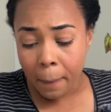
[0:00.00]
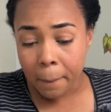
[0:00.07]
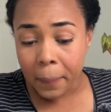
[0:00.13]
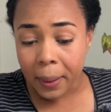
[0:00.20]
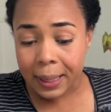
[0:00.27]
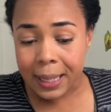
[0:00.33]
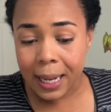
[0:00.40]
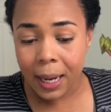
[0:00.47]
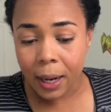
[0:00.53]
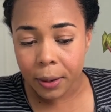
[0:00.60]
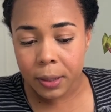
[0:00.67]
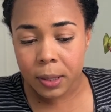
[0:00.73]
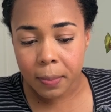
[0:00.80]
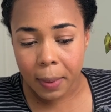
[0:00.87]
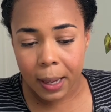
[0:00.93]
But
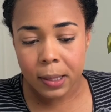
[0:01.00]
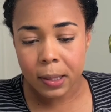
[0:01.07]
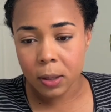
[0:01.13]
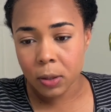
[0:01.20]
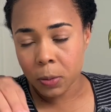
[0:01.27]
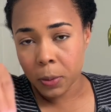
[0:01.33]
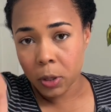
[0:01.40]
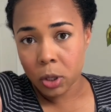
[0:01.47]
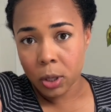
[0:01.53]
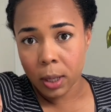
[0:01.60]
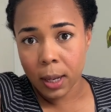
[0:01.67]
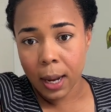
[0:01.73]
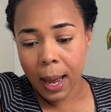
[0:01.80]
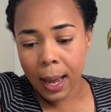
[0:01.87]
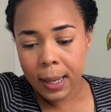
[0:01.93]
here's my
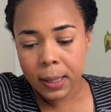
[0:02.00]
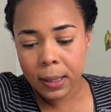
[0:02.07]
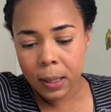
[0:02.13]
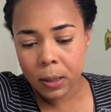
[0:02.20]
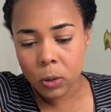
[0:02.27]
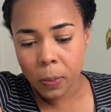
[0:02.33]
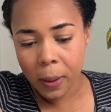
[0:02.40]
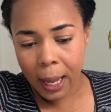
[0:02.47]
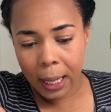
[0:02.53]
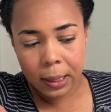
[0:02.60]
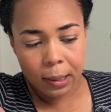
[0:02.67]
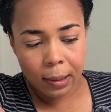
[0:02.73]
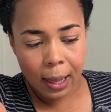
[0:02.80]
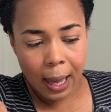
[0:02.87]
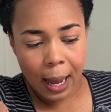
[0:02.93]
suspicion. I
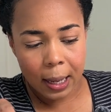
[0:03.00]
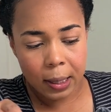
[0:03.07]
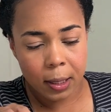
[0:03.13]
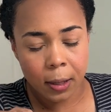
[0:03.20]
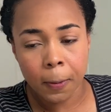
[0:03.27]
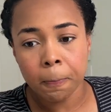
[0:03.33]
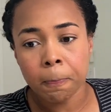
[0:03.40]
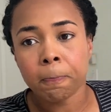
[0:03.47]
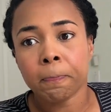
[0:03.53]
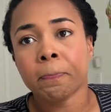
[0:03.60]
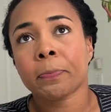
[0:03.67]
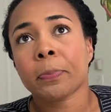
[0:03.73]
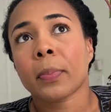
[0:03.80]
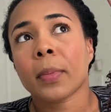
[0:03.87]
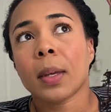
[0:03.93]
suspect that
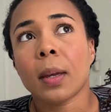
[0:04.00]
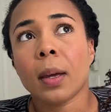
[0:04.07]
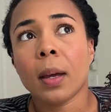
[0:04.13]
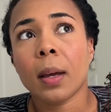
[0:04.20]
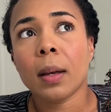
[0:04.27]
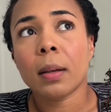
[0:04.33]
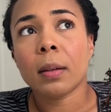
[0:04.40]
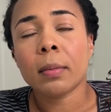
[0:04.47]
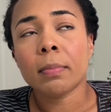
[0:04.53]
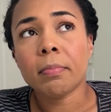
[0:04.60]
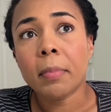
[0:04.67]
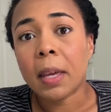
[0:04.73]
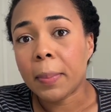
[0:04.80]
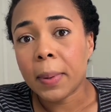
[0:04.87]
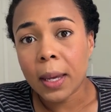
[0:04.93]

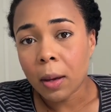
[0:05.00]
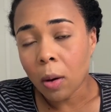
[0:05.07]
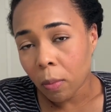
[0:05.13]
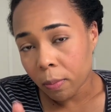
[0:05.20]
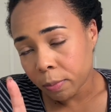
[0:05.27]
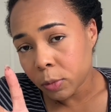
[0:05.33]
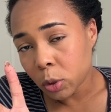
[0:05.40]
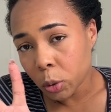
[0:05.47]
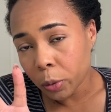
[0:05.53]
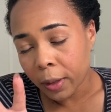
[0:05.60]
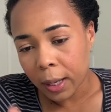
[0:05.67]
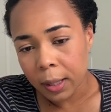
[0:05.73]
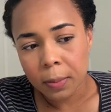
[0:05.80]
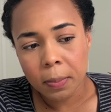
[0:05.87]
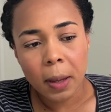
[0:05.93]
maybe two
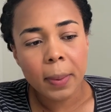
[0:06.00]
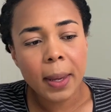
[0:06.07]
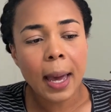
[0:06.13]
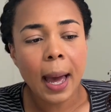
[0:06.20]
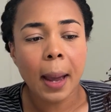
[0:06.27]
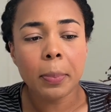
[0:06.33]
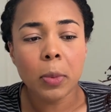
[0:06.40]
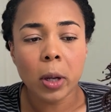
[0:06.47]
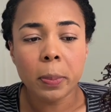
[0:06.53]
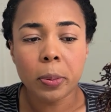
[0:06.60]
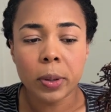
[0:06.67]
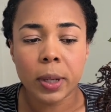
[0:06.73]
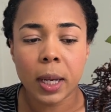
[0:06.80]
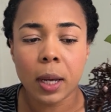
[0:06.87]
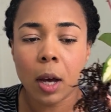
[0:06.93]
things. Maybe I'm not
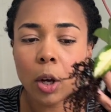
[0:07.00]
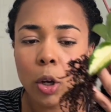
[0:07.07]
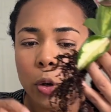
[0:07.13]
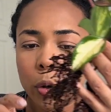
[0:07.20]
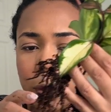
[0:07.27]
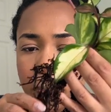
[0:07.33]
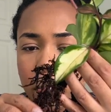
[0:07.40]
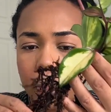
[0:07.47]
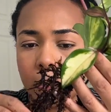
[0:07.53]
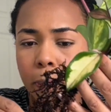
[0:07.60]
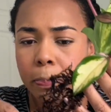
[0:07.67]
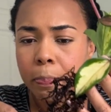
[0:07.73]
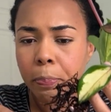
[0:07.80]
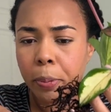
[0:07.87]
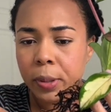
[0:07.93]
putting a good
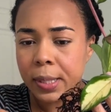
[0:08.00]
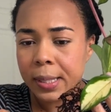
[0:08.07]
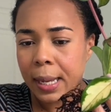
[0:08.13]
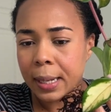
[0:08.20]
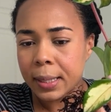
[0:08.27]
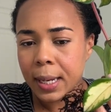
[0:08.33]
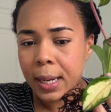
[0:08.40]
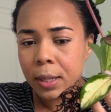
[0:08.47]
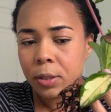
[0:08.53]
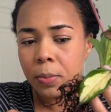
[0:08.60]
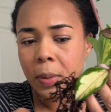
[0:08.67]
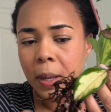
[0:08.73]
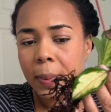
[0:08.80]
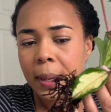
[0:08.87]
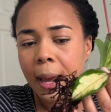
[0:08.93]
percentage.
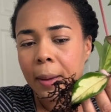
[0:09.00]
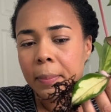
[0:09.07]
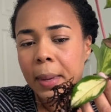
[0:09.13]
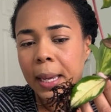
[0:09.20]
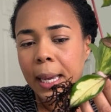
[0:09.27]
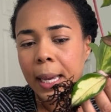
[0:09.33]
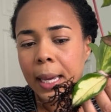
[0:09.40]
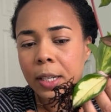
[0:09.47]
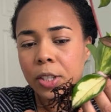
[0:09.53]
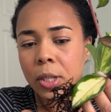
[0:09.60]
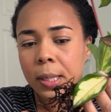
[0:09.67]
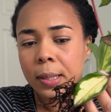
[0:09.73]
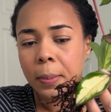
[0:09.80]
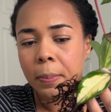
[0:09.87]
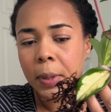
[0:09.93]
Maybe I'm making it
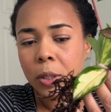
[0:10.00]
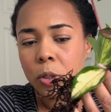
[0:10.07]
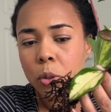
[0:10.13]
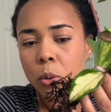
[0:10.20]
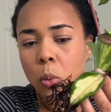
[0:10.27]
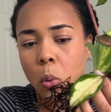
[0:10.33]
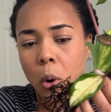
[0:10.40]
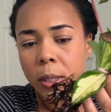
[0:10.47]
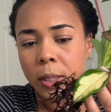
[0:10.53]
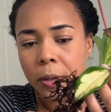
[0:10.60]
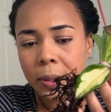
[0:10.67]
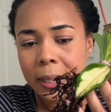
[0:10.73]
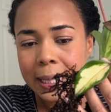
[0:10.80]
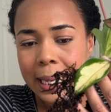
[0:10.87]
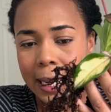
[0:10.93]
just a bit too
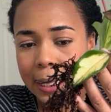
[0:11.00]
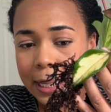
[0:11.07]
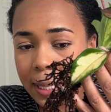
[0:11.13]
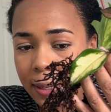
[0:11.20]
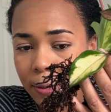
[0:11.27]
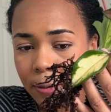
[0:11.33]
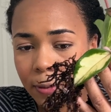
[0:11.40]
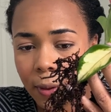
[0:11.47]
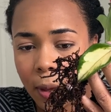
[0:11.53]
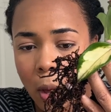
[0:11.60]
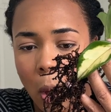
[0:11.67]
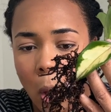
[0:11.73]
water retentive.